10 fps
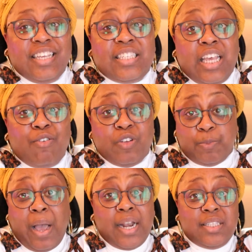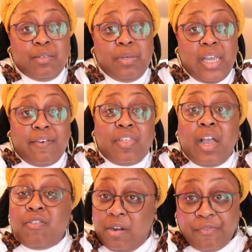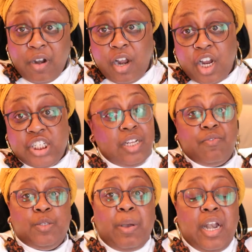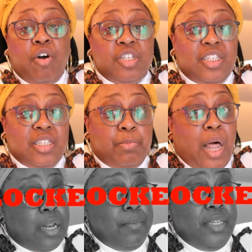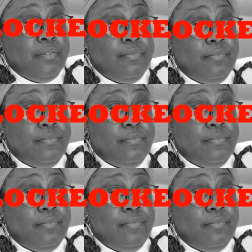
Instead of responding to me after I confronted her, she didn't respond at all. She just blocked me.